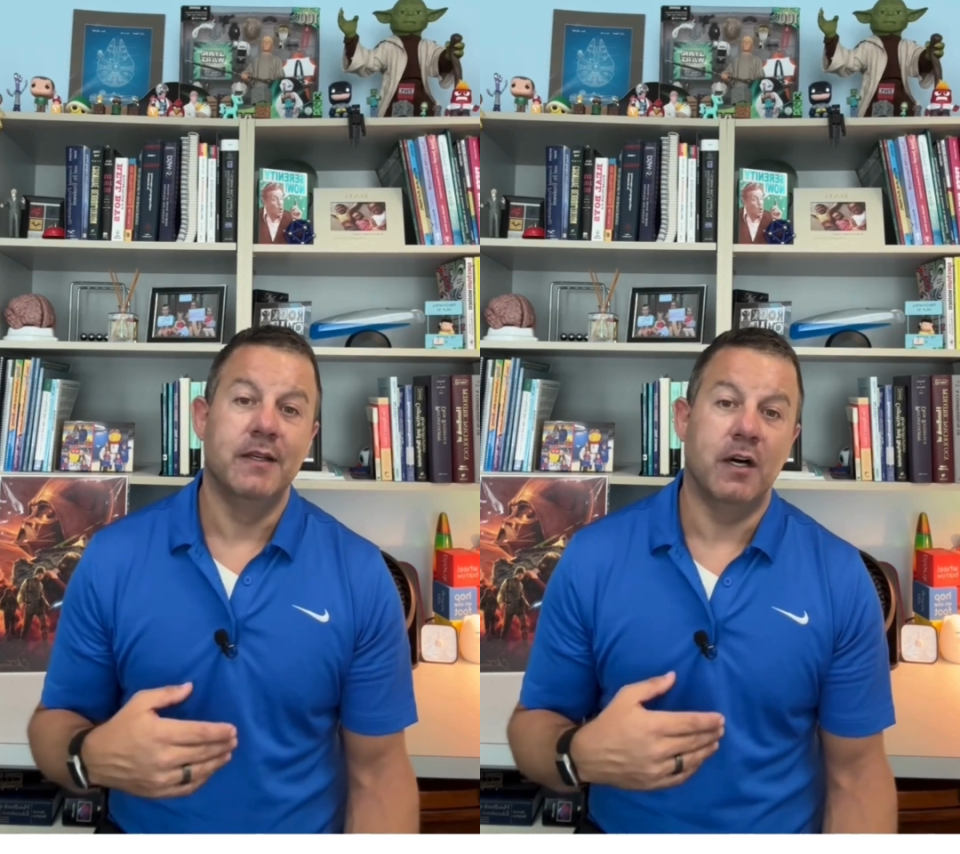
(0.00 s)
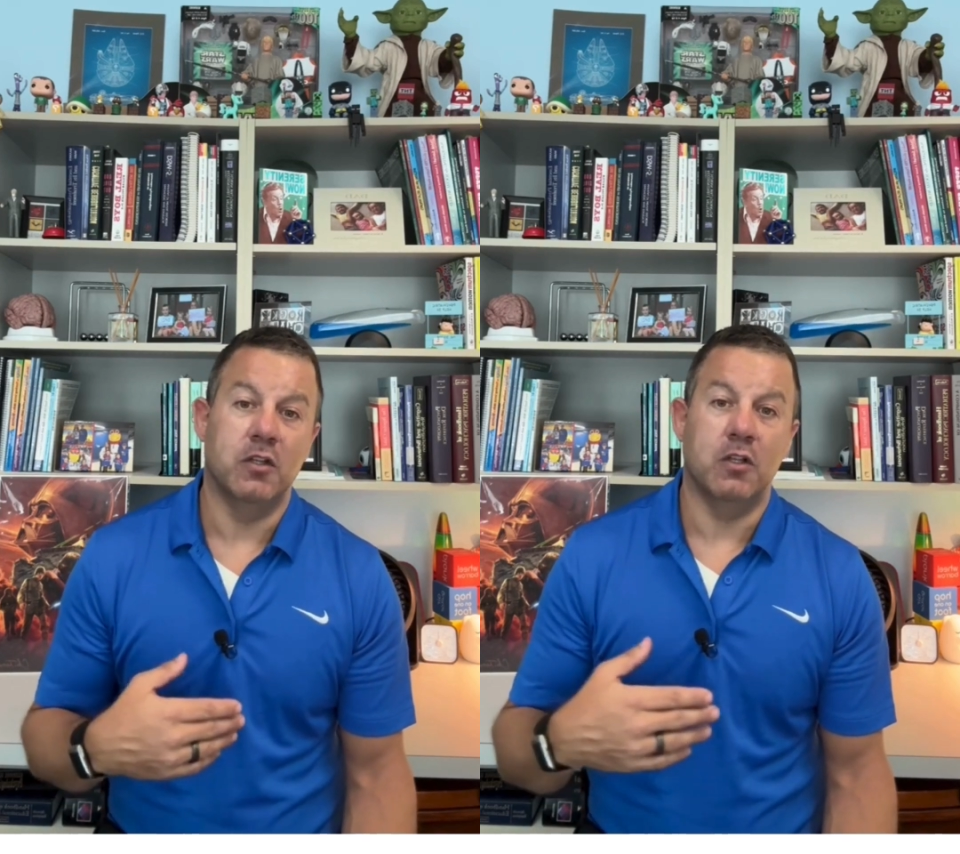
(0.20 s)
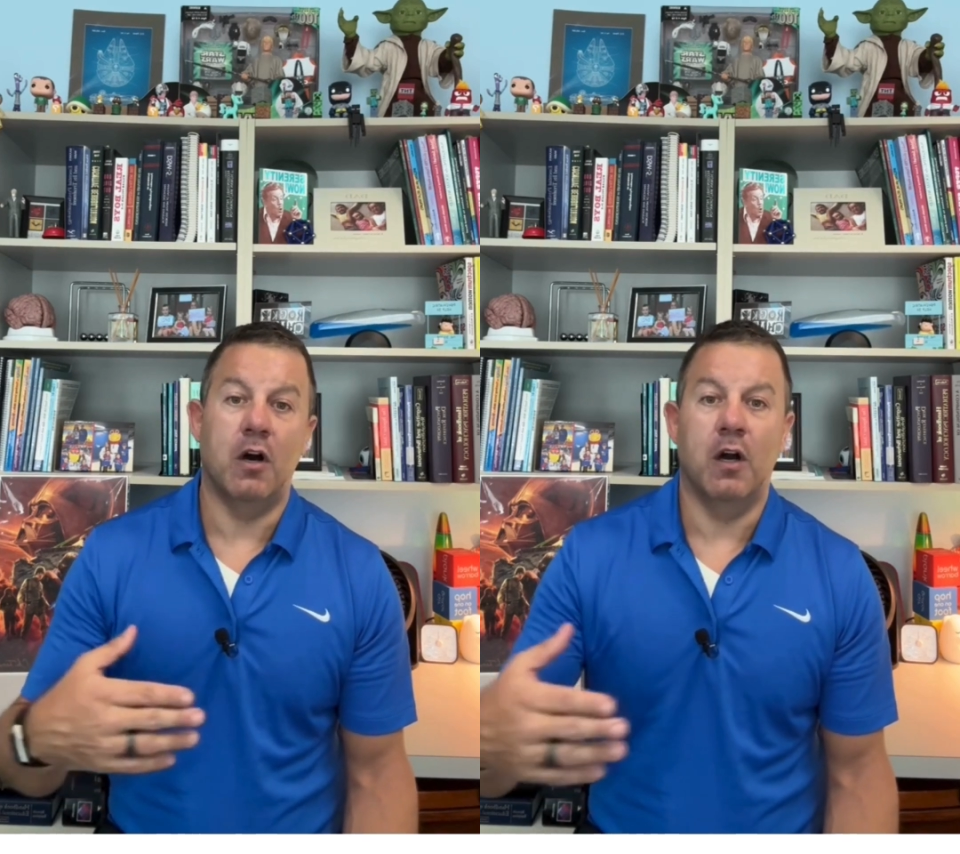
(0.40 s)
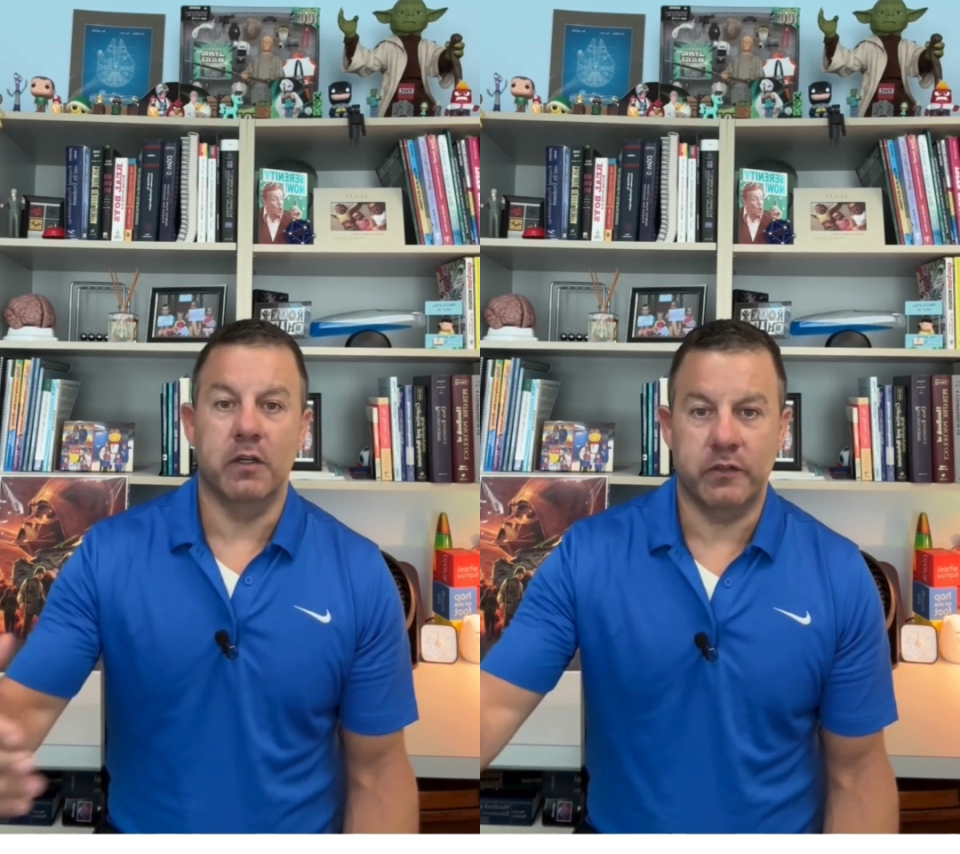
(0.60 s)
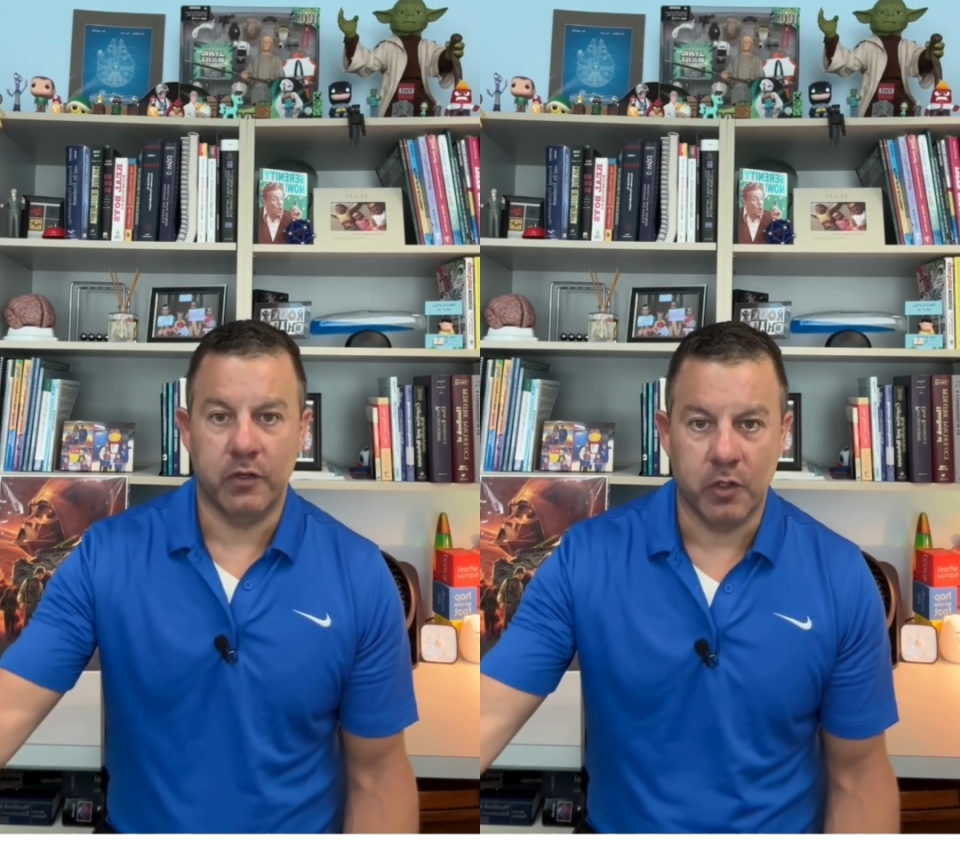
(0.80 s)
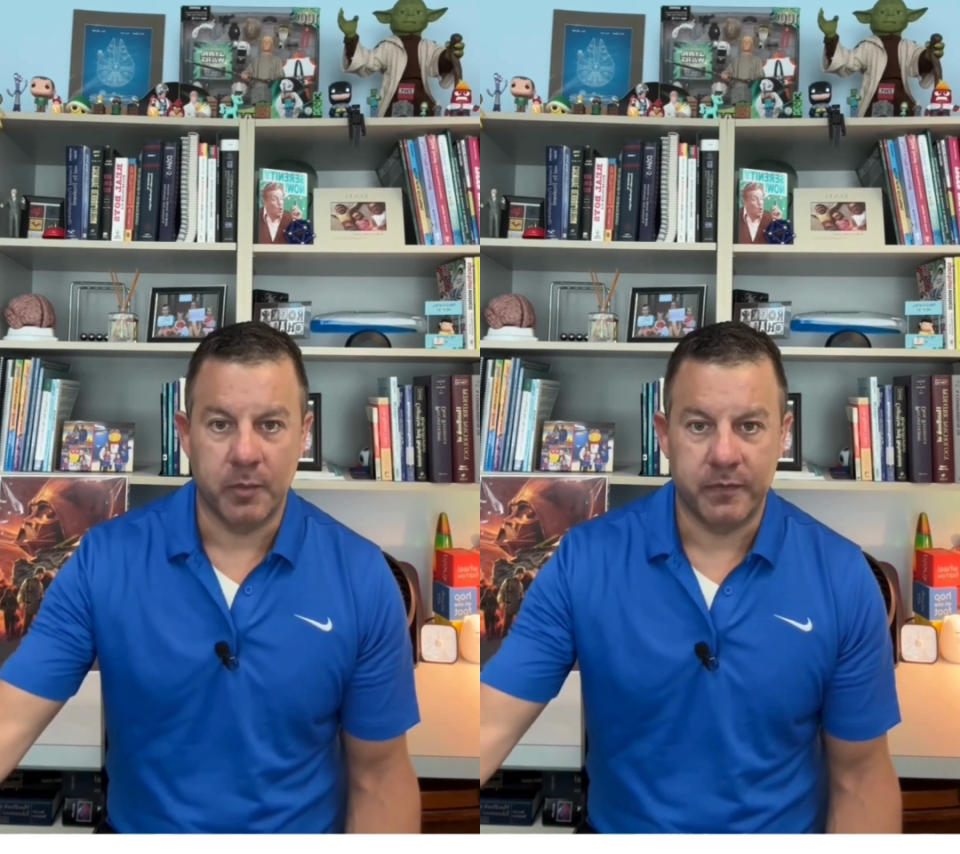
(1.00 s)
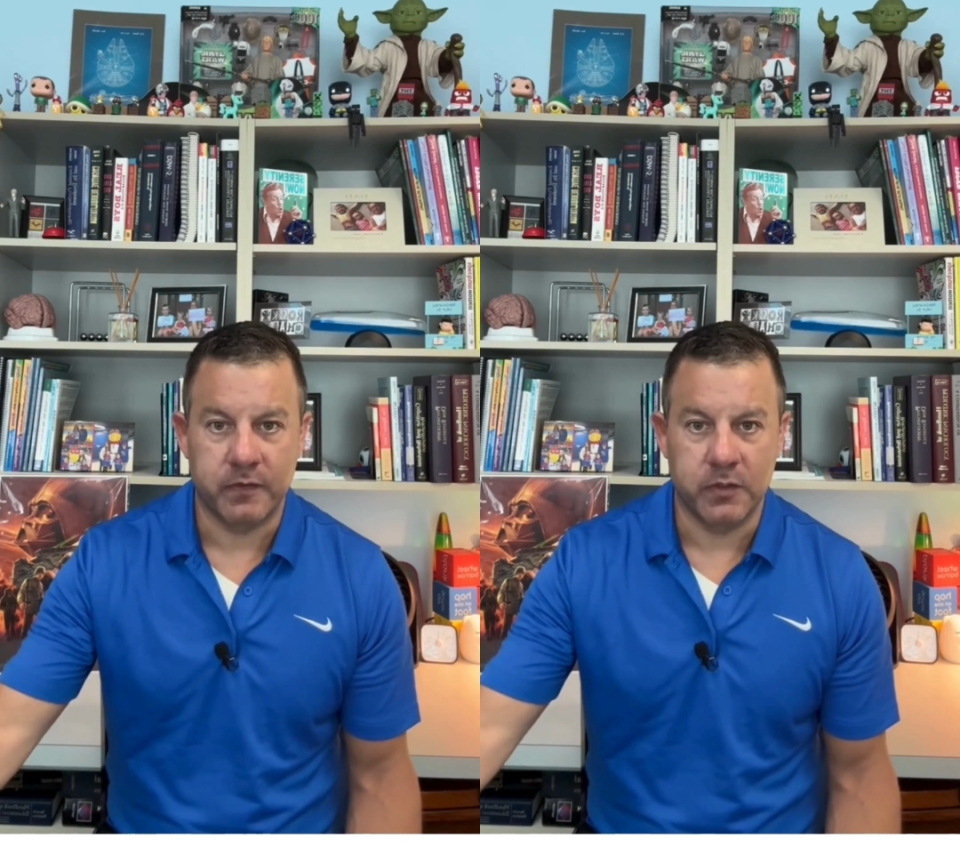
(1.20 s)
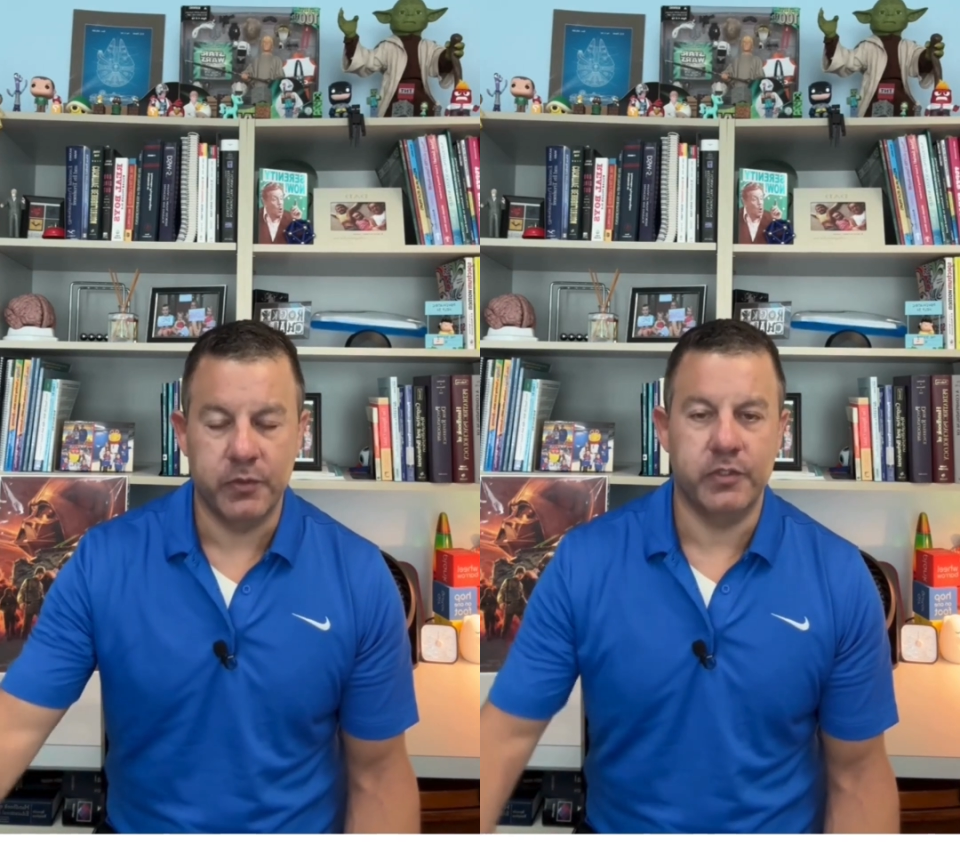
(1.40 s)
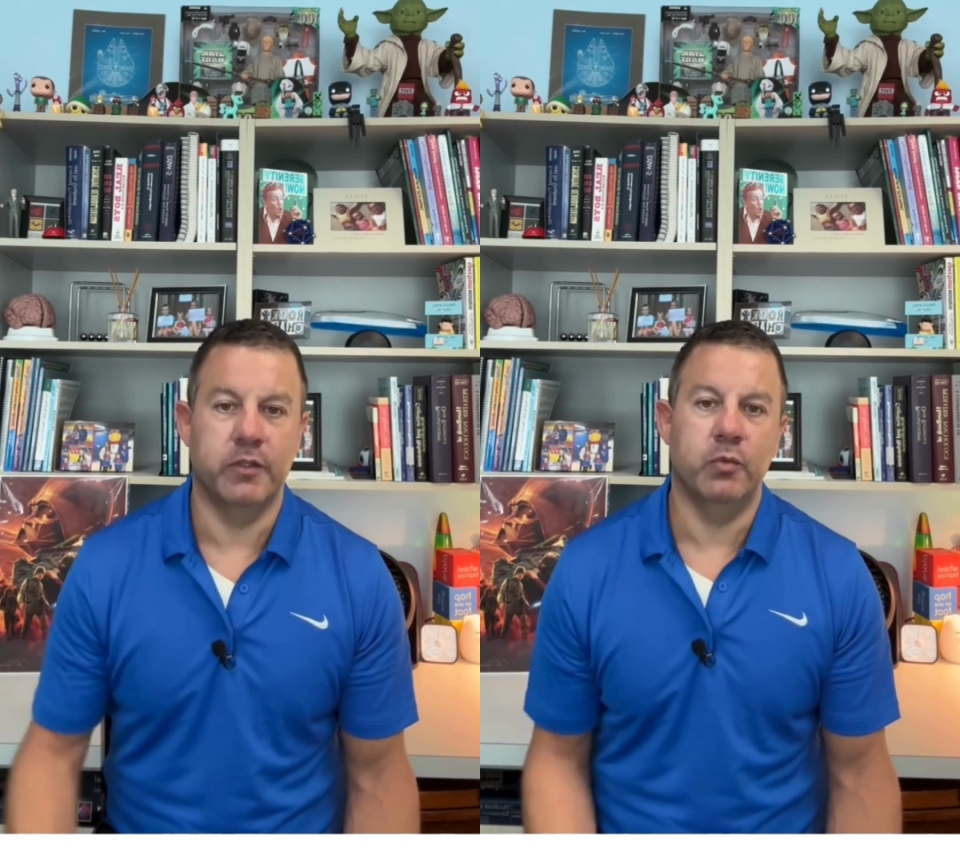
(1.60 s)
a long-term solution.